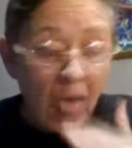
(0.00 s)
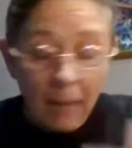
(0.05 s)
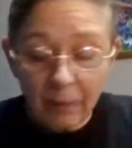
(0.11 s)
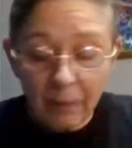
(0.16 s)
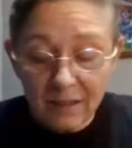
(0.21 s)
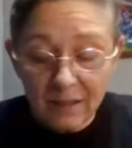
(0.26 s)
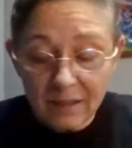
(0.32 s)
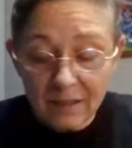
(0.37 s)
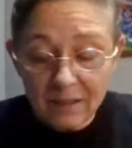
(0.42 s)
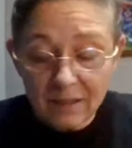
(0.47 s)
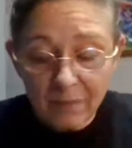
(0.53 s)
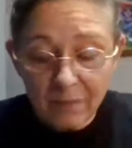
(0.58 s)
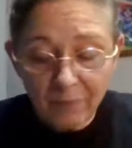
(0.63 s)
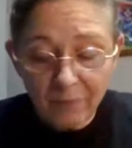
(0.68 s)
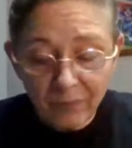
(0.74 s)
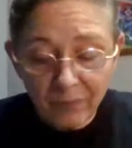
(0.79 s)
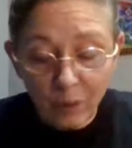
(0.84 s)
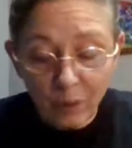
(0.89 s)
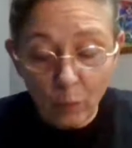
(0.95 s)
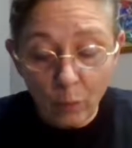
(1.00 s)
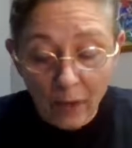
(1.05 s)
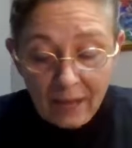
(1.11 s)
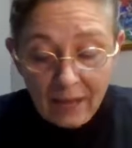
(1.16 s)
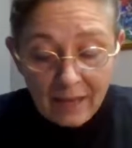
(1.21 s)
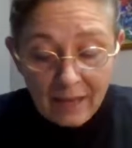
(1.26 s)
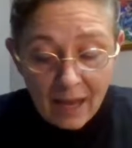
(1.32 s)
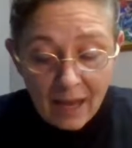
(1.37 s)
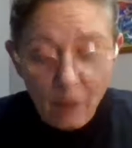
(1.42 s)
because
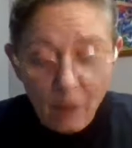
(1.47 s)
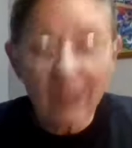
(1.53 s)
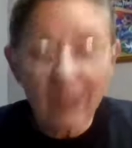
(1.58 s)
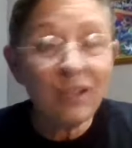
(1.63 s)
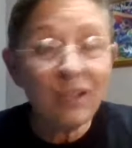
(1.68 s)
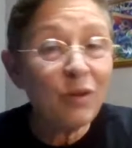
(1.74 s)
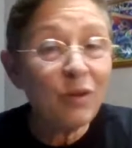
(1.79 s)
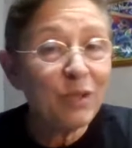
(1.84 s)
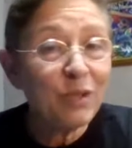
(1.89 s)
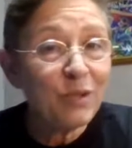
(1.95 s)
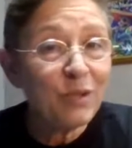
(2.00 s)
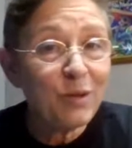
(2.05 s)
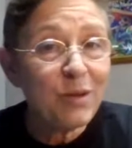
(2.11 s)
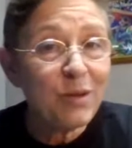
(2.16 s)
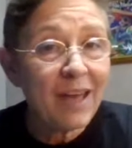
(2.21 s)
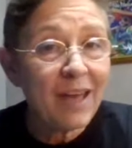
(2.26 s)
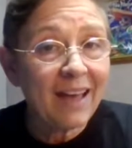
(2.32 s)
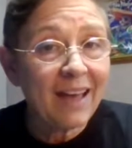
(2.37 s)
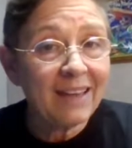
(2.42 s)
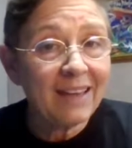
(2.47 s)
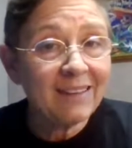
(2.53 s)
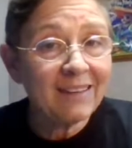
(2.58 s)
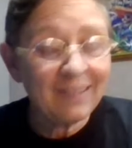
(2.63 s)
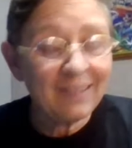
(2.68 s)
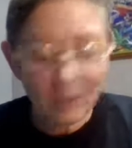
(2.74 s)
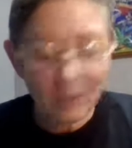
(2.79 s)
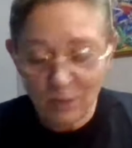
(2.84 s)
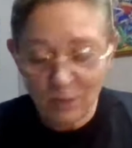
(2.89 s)
right now, and you can do that.
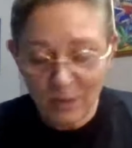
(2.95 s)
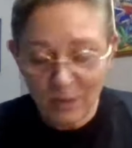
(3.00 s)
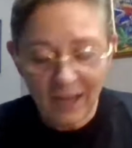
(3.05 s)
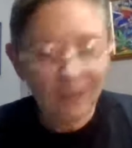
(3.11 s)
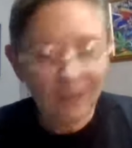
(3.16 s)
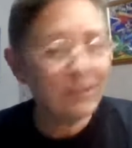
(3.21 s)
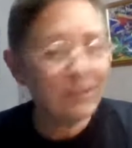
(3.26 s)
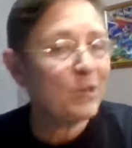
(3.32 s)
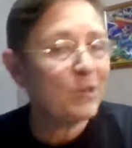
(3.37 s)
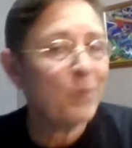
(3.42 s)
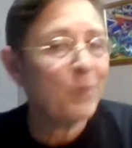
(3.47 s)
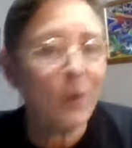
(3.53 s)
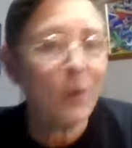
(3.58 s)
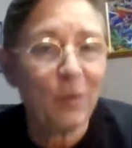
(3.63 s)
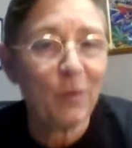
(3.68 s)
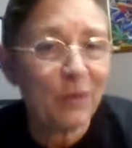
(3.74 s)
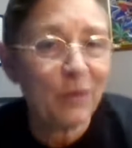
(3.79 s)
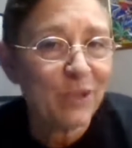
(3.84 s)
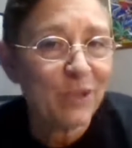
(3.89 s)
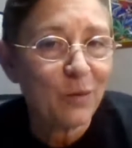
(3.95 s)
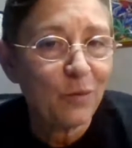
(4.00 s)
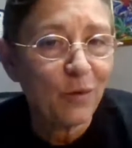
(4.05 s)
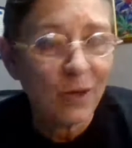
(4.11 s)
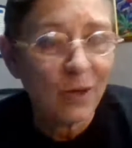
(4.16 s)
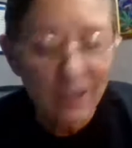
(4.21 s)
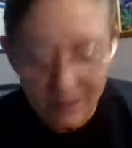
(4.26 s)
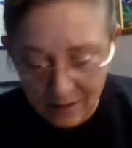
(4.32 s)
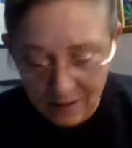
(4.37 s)
You don't have to smoke a bunch at
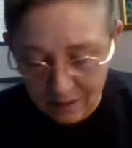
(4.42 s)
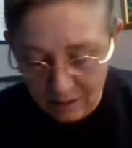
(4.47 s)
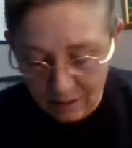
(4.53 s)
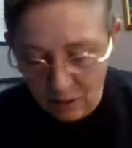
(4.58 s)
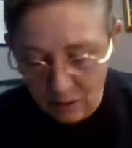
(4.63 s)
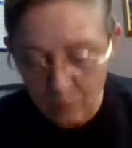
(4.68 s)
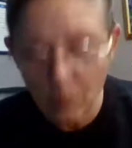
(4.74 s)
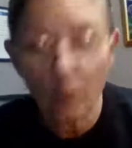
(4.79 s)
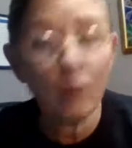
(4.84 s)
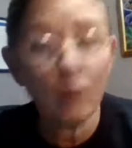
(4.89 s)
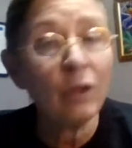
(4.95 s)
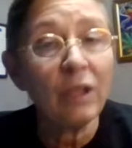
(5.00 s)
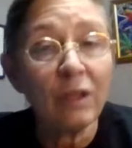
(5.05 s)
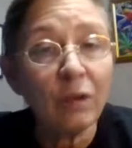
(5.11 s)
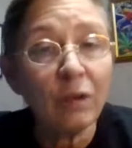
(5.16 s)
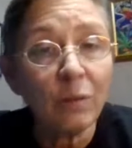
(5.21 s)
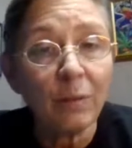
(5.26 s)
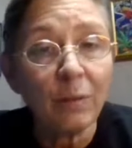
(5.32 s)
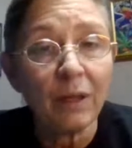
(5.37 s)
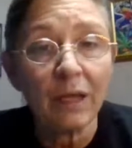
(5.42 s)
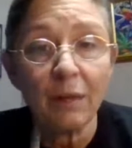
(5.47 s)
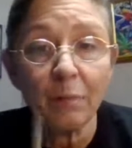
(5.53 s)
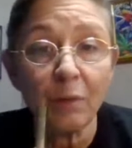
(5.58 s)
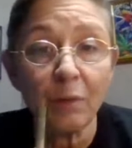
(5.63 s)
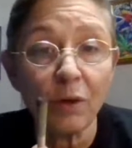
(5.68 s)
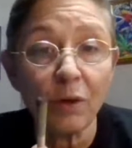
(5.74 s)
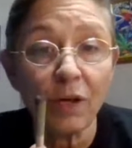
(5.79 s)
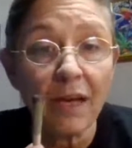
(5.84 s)
once. Smoke a little bit
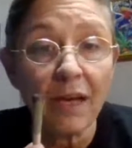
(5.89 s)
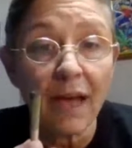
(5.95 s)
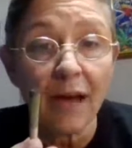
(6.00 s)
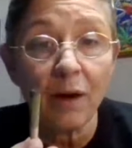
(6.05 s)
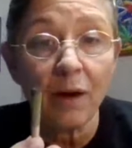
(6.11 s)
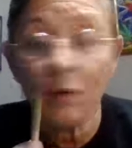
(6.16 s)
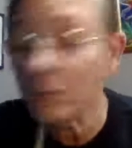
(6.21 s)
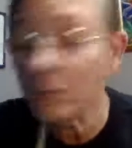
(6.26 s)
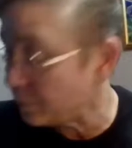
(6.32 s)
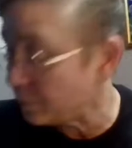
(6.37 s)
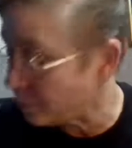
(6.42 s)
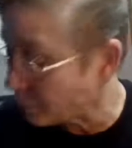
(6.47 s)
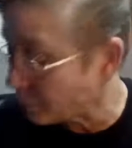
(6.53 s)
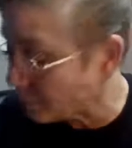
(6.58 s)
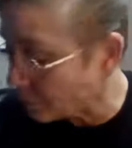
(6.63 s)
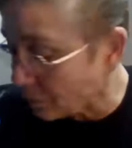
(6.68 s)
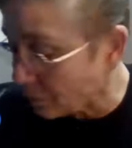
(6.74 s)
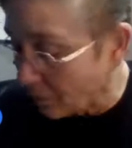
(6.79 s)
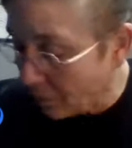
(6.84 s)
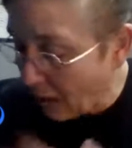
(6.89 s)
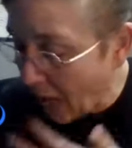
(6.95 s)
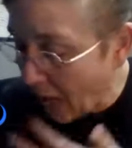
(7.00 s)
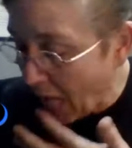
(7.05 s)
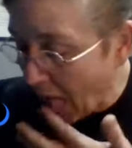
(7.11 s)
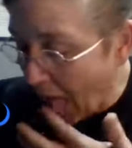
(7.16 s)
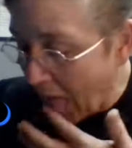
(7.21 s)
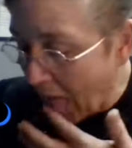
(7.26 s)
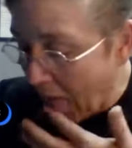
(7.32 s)
and put it out.
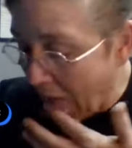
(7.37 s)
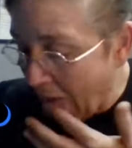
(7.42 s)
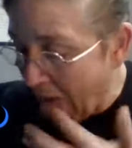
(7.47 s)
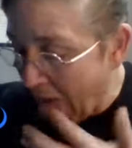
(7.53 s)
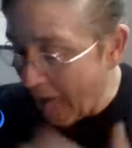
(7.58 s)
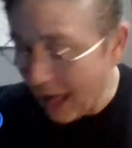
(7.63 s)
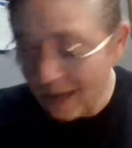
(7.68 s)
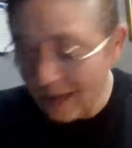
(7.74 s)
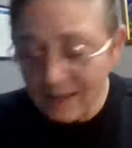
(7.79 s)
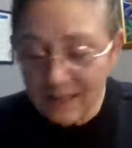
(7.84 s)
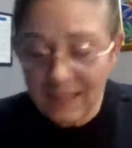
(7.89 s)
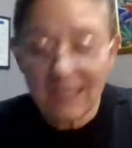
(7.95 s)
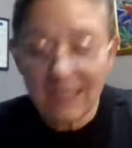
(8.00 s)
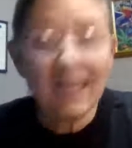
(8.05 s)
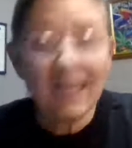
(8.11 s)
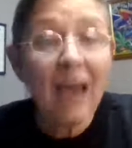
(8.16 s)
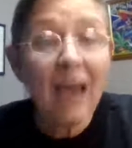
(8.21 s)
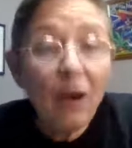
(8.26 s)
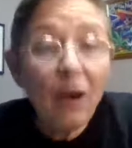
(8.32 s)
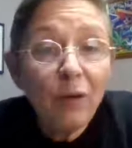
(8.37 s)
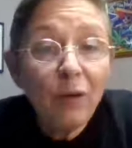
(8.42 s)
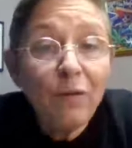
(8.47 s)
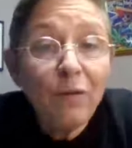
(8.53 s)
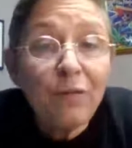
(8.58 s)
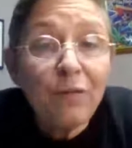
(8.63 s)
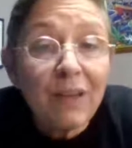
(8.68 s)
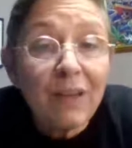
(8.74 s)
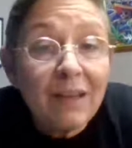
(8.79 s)
See how you
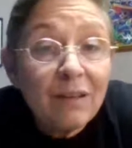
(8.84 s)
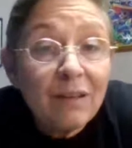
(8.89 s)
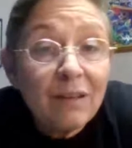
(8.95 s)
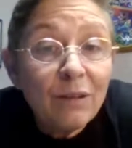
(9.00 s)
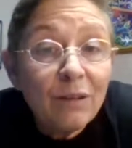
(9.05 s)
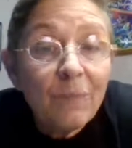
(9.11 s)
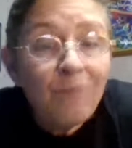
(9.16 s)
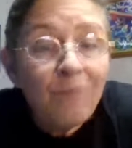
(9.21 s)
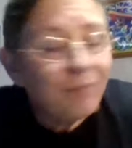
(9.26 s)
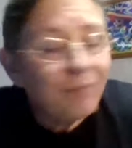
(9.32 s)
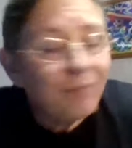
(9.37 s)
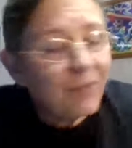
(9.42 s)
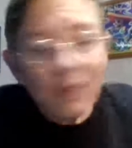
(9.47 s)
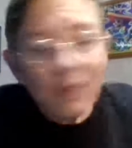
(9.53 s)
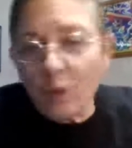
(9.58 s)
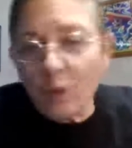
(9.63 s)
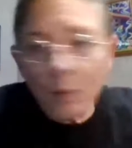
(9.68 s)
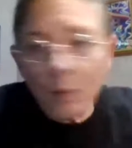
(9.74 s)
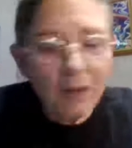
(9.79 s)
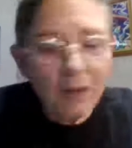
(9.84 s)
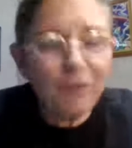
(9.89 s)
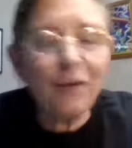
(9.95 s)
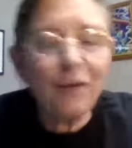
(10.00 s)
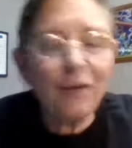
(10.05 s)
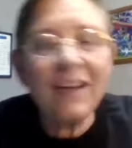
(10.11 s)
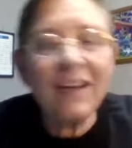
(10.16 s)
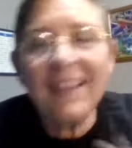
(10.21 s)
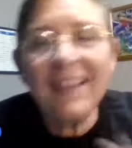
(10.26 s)
feel. Don't be
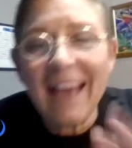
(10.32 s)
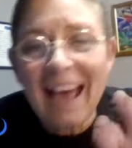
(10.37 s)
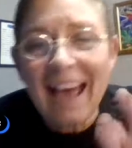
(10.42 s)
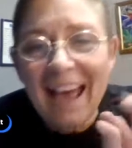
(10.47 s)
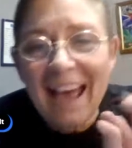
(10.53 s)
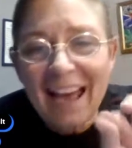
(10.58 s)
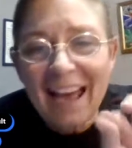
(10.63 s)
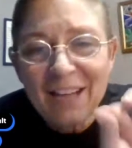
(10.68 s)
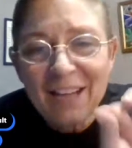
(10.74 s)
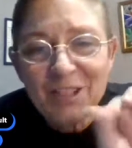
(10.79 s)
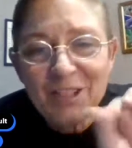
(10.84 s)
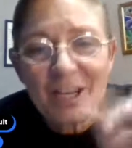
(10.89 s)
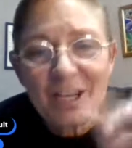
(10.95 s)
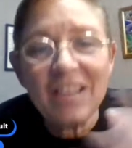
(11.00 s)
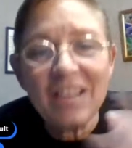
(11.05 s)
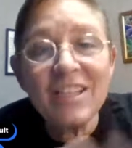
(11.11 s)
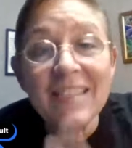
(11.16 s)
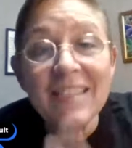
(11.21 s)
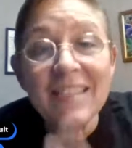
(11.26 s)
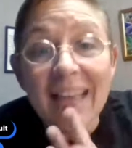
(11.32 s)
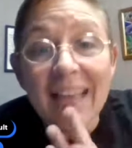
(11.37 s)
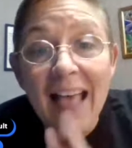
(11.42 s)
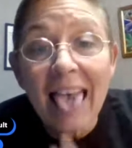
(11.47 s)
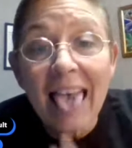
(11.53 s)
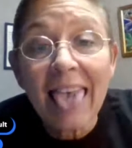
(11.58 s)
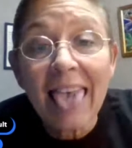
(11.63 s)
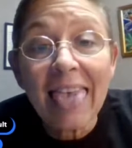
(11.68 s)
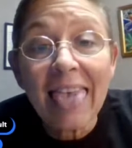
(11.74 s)
afraid of the ash. I just
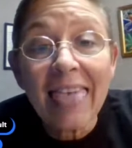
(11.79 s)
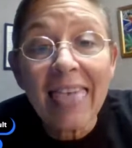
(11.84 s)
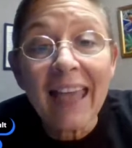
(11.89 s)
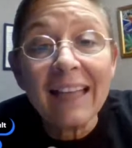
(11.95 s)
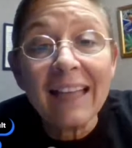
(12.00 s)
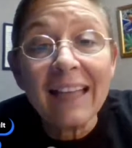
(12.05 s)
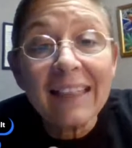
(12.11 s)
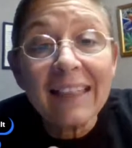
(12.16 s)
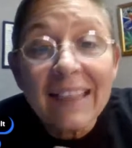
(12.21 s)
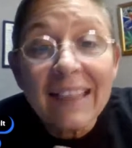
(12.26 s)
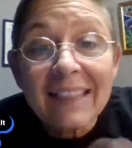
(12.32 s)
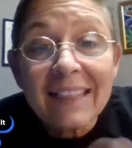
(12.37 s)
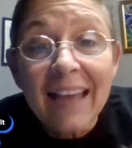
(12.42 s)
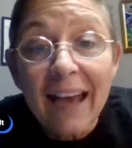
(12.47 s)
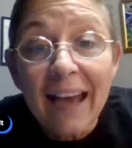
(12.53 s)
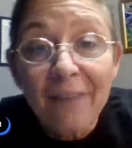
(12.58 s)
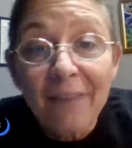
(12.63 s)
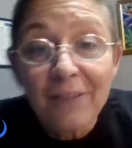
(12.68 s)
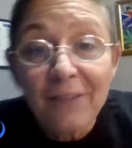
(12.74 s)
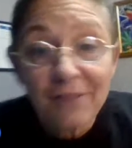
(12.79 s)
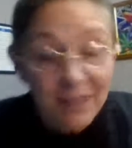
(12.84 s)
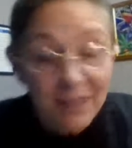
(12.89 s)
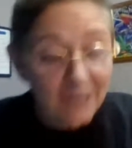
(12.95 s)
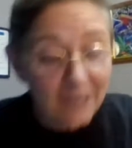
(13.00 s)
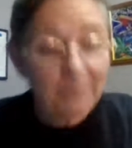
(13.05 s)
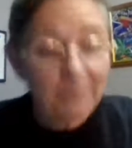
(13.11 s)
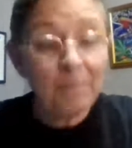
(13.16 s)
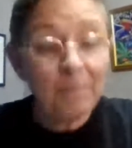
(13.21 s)
licked half of
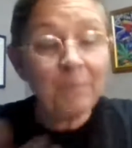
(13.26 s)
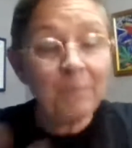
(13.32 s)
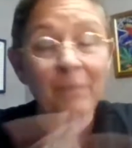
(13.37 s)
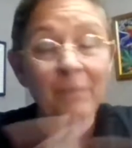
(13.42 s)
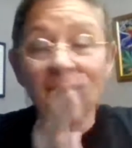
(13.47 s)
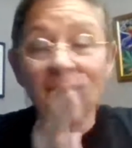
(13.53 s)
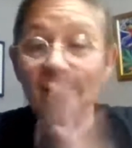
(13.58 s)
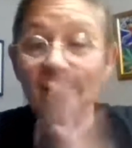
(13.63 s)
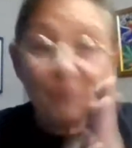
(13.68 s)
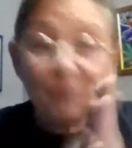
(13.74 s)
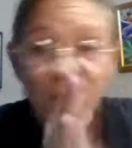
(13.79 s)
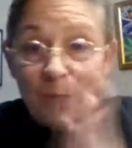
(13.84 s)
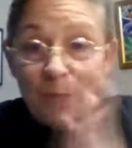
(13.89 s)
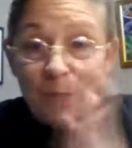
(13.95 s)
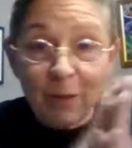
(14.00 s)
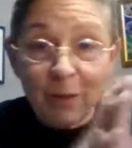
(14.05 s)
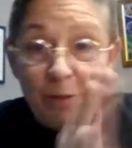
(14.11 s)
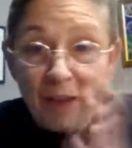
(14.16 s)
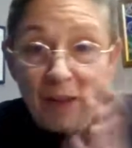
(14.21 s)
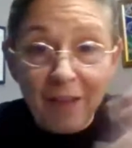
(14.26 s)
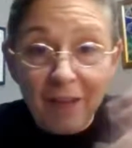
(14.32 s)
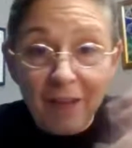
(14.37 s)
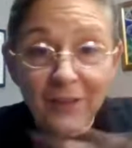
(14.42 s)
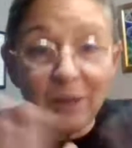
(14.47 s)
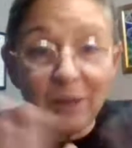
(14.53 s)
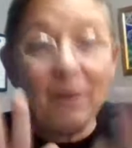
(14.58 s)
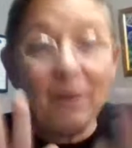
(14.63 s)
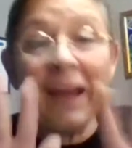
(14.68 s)
it and rubbed the other half
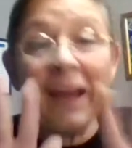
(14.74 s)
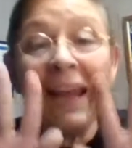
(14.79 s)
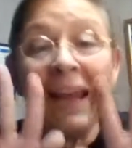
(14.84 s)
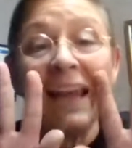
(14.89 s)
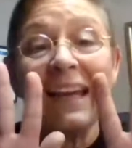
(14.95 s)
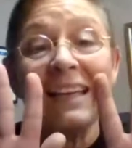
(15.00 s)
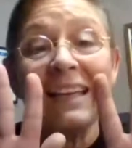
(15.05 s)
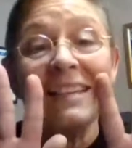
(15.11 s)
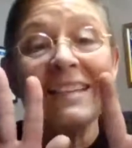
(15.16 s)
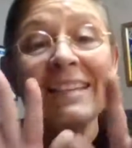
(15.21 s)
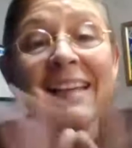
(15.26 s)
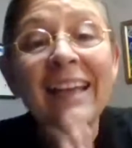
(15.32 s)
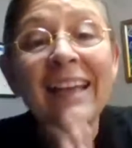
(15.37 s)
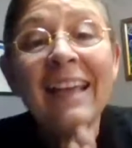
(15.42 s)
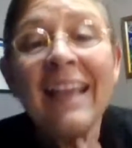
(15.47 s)
into my hands.